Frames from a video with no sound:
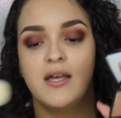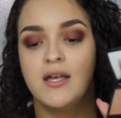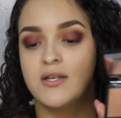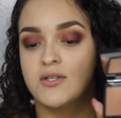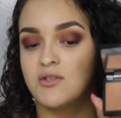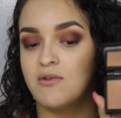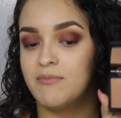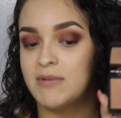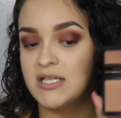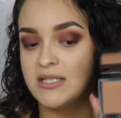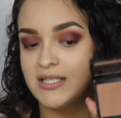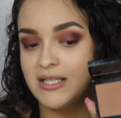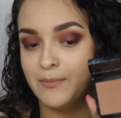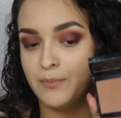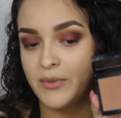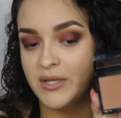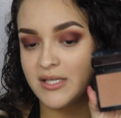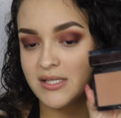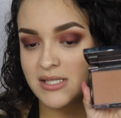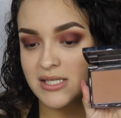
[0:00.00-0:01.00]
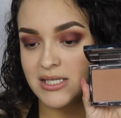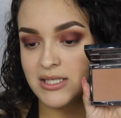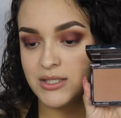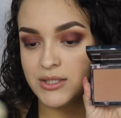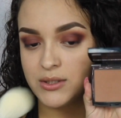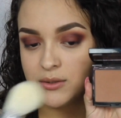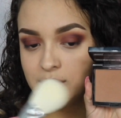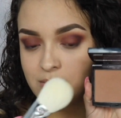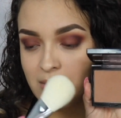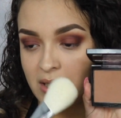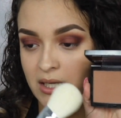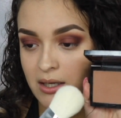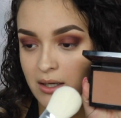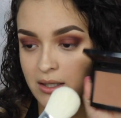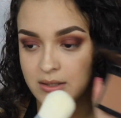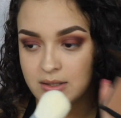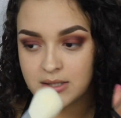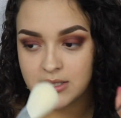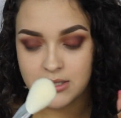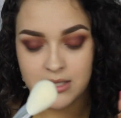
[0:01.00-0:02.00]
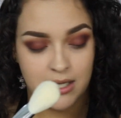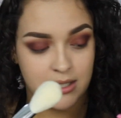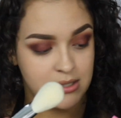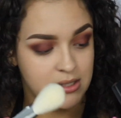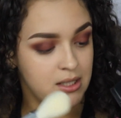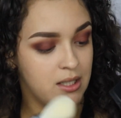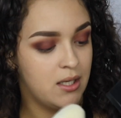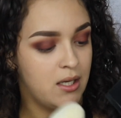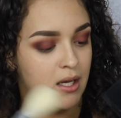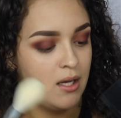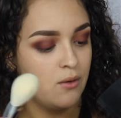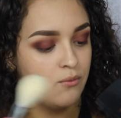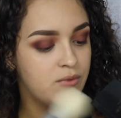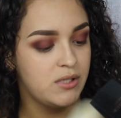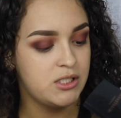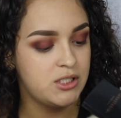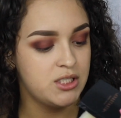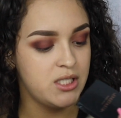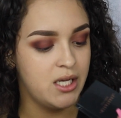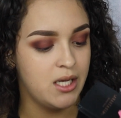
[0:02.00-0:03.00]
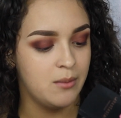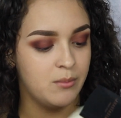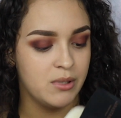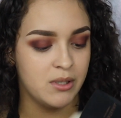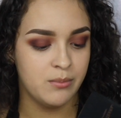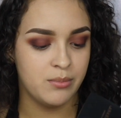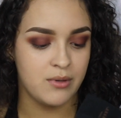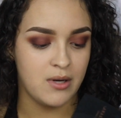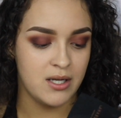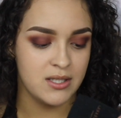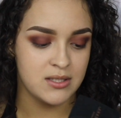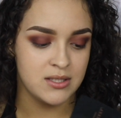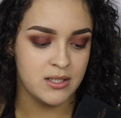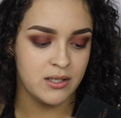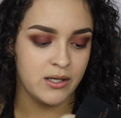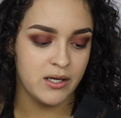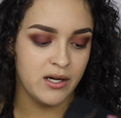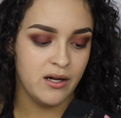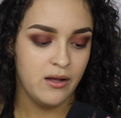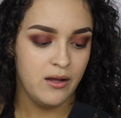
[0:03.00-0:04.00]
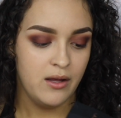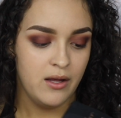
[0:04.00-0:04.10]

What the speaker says: so I'm going to dip this into my Anastasia Rich Amber bronzer